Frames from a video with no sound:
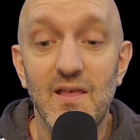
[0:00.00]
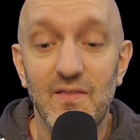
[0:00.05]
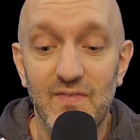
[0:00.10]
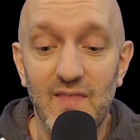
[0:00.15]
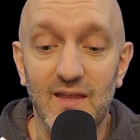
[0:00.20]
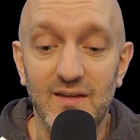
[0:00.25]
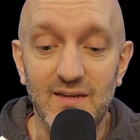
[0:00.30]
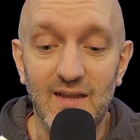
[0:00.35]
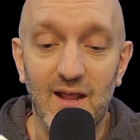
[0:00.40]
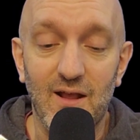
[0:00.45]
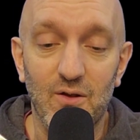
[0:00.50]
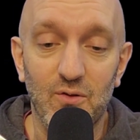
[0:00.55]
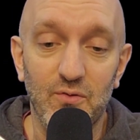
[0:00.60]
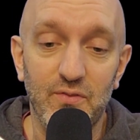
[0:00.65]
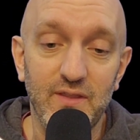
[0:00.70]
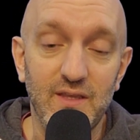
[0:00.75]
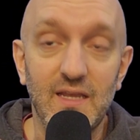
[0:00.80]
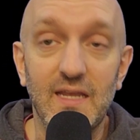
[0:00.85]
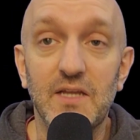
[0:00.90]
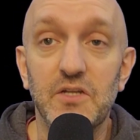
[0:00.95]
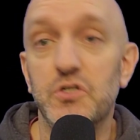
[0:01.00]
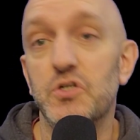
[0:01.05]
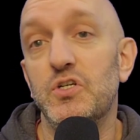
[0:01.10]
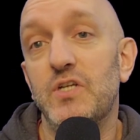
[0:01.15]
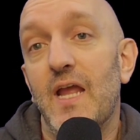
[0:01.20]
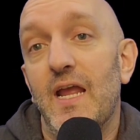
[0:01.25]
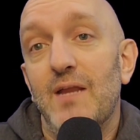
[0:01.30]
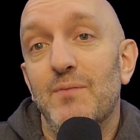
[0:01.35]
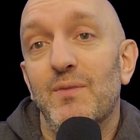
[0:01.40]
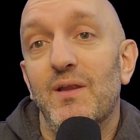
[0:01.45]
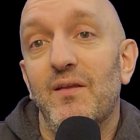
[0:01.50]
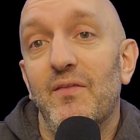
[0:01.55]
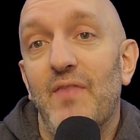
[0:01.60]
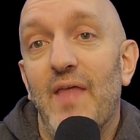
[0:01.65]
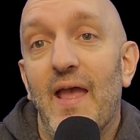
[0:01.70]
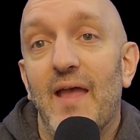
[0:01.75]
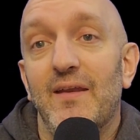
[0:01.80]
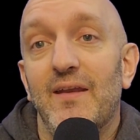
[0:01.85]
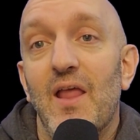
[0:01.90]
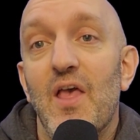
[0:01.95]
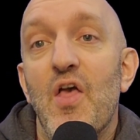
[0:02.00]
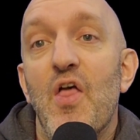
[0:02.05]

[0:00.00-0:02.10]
that now the entertainment that